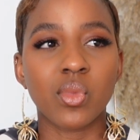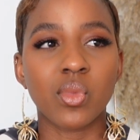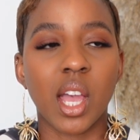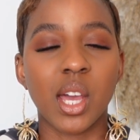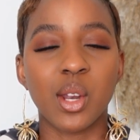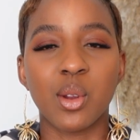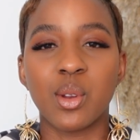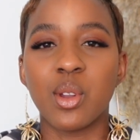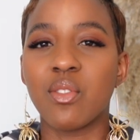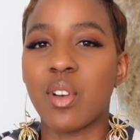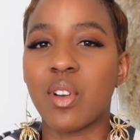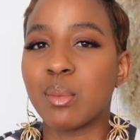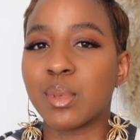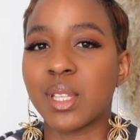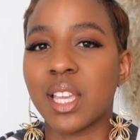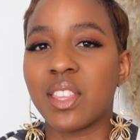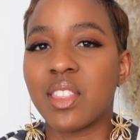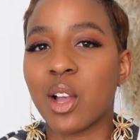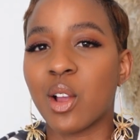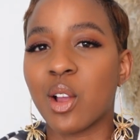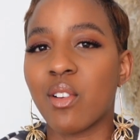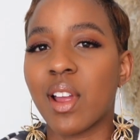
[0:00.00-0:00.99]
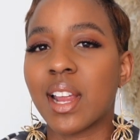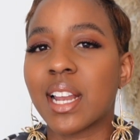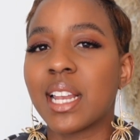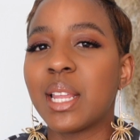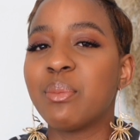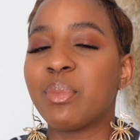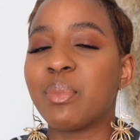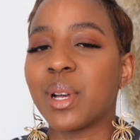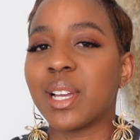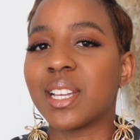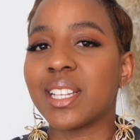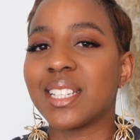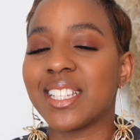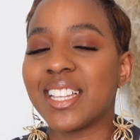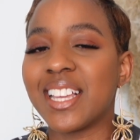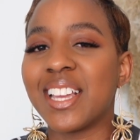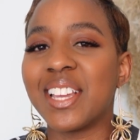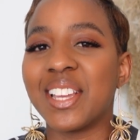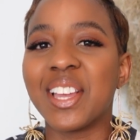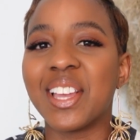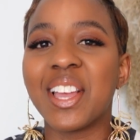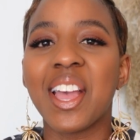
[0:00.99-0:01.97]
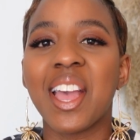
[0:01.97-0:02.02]
I don't know if I'm saying that correctly, but
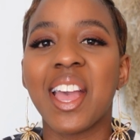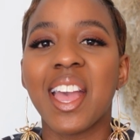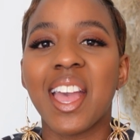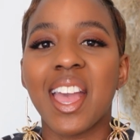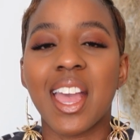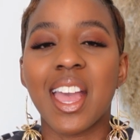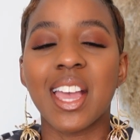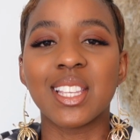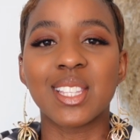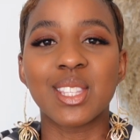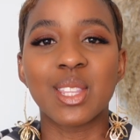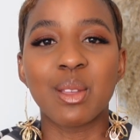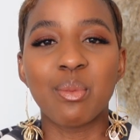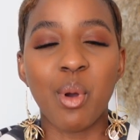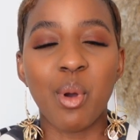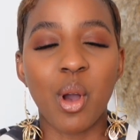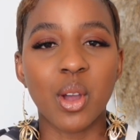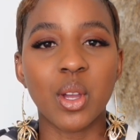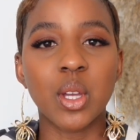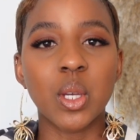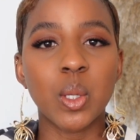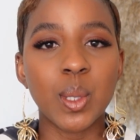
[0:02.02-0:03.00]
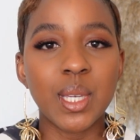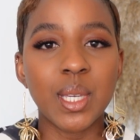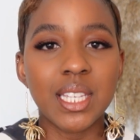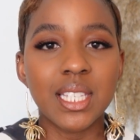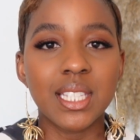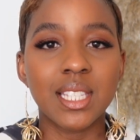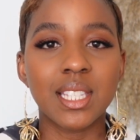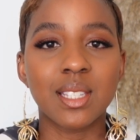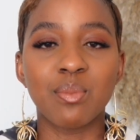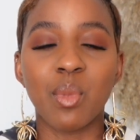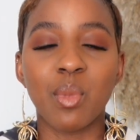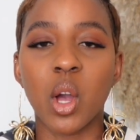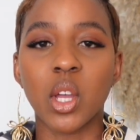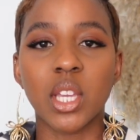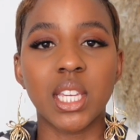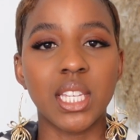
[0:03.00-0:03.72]
it's the Marquise.